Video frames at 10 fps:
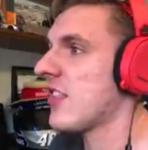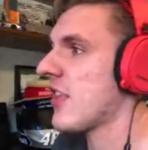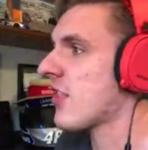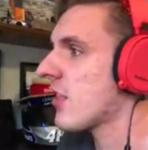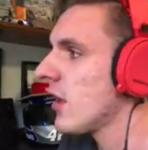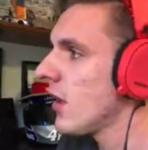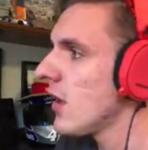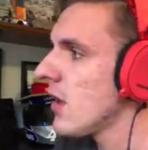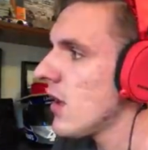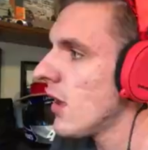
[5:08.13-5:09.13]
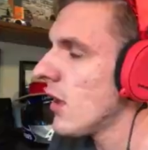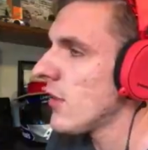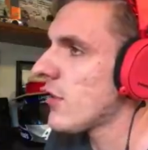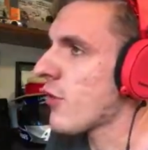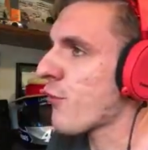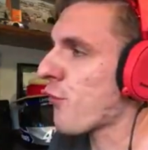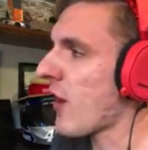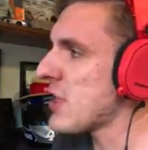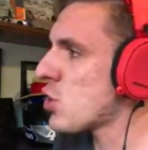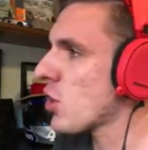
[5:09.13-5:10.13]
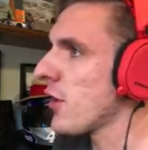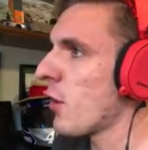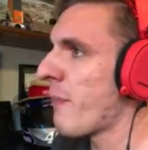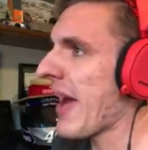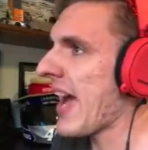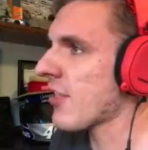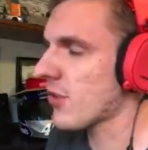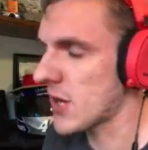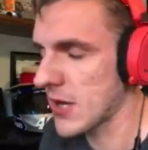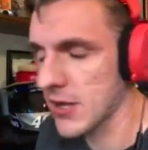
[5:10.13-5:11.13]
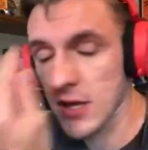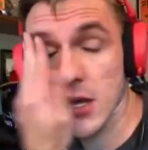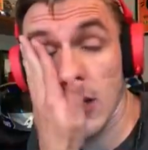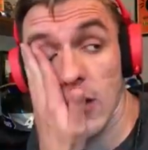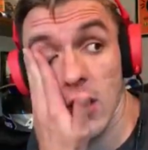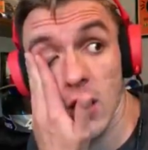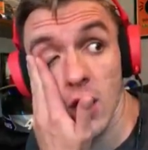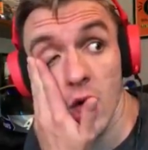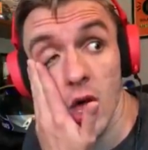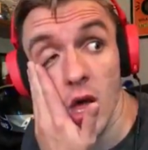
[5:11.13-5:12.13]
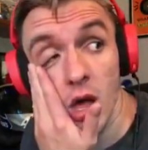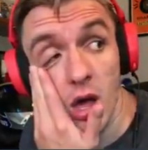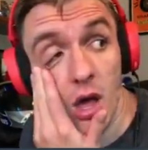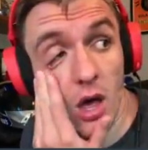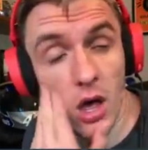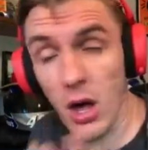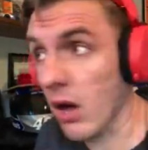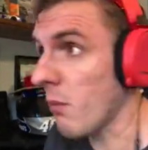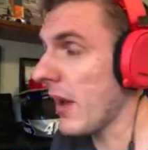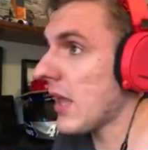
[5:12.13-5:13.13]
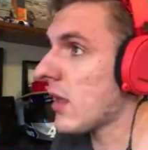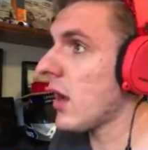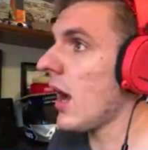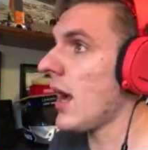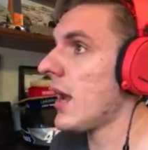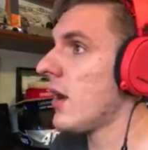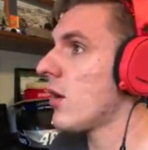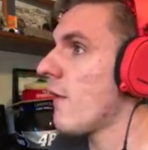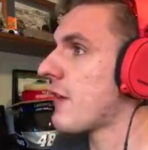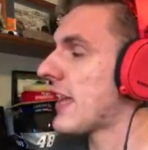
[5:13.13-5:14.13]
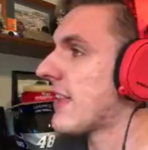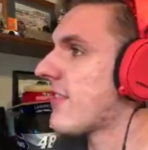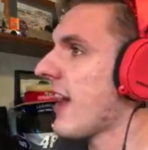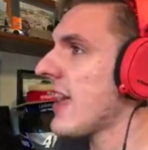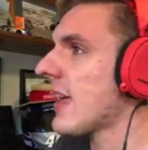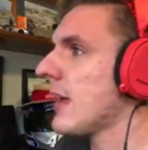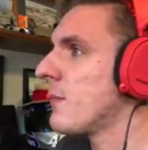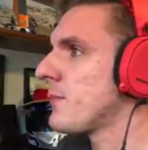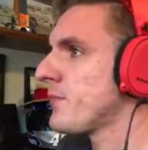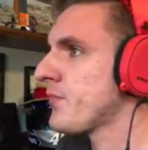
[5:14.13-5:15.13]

to this French little bastard. Oh my god! I don't know if I can take it.